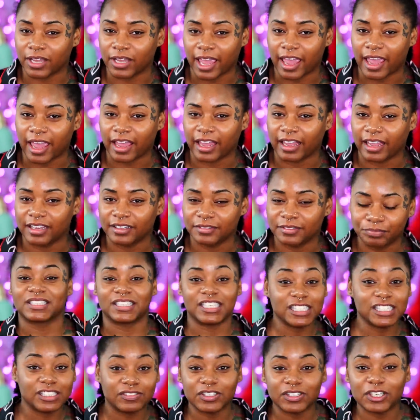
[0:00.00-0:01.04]
Okay,
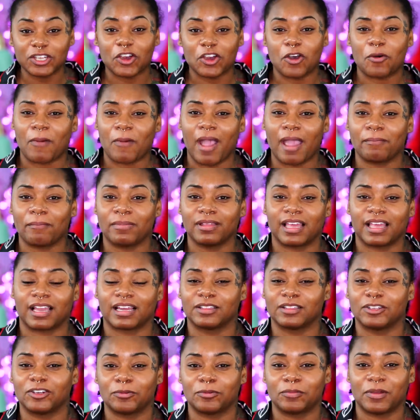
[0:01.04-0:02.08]
this video might be
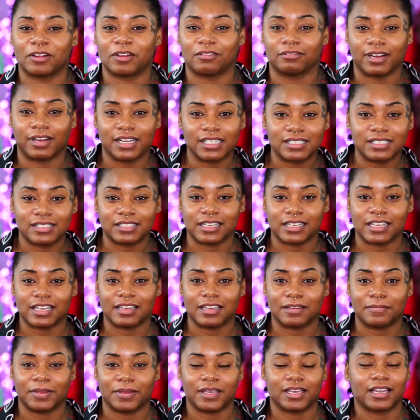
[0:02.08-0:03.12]
like a little bit
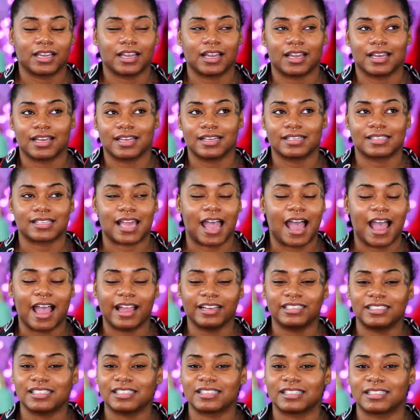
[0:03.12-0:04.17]
rusty because
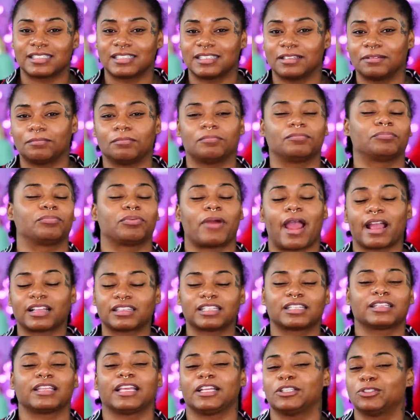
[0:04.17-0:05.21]
I just
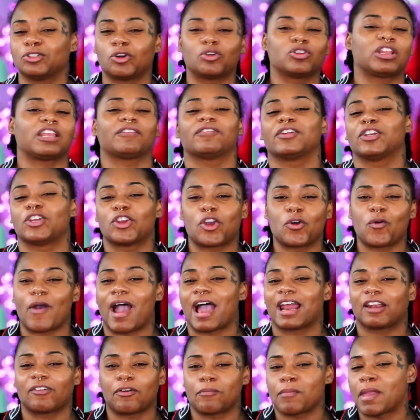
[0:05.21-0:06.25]
practically don't even know
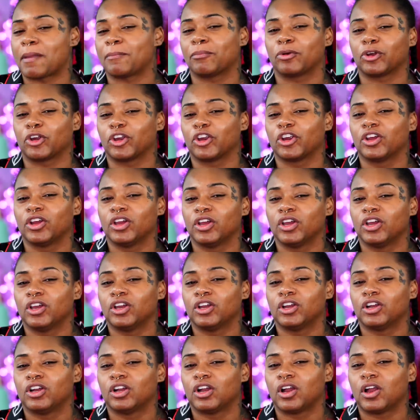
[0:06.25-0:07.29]
how to remember
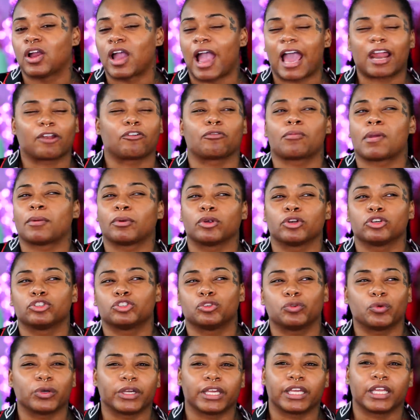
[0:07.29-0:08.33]
or
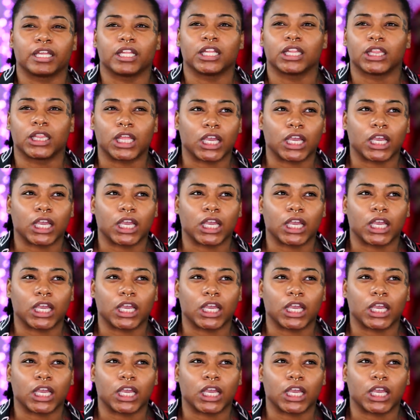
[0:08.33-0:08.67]
do it.